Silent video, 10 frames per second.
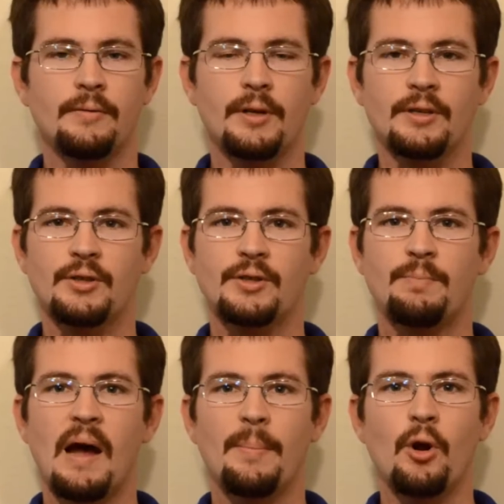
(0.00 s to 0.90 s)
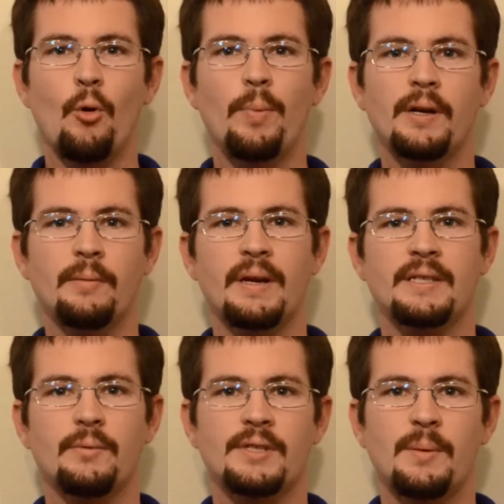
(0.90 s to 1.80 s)
You can just pop it open and
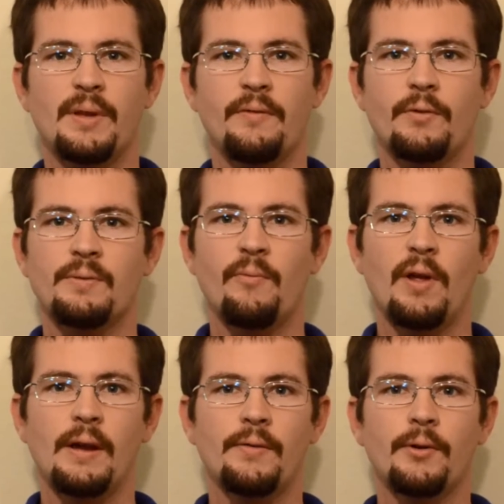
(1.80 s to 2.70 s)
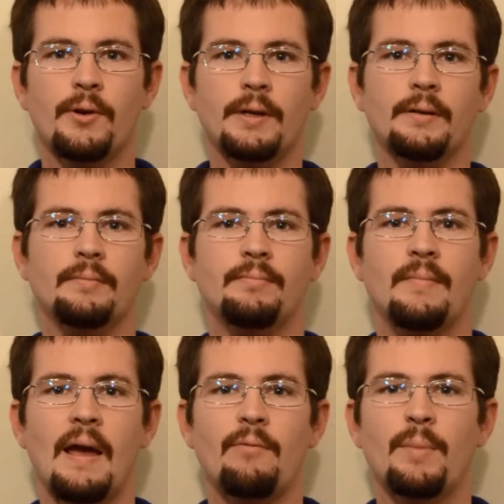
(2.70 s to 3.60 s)
mix it with something for some flavor and
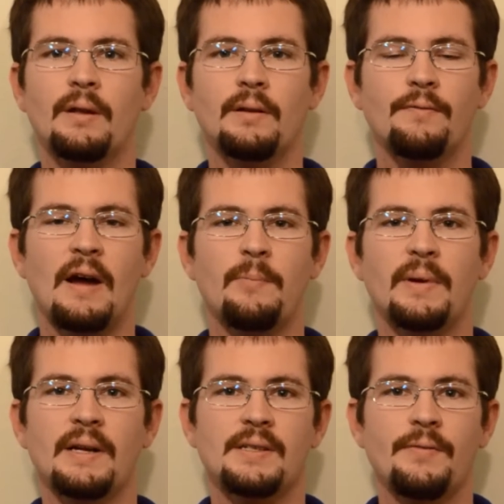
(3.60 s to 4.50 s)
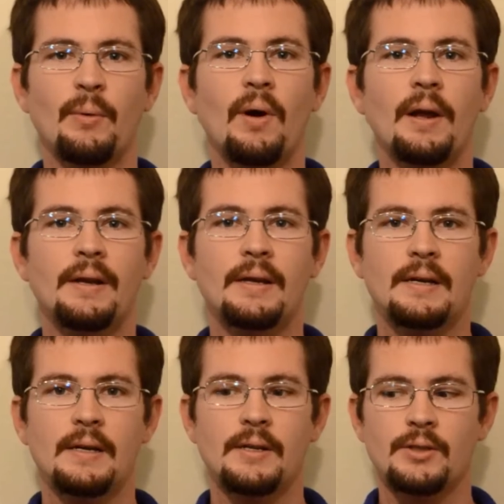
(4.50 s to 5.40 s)
have a meal in 5 minutes if you want.
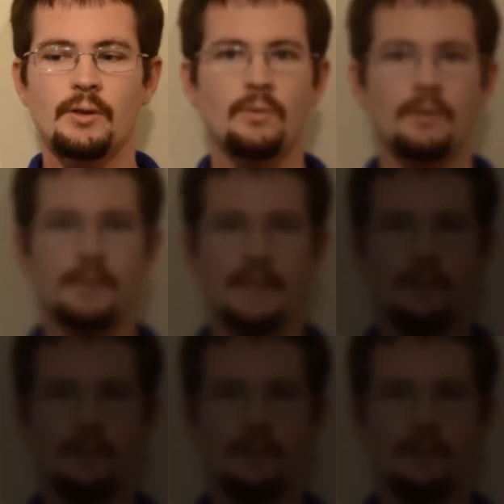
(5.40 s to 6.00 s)
So let's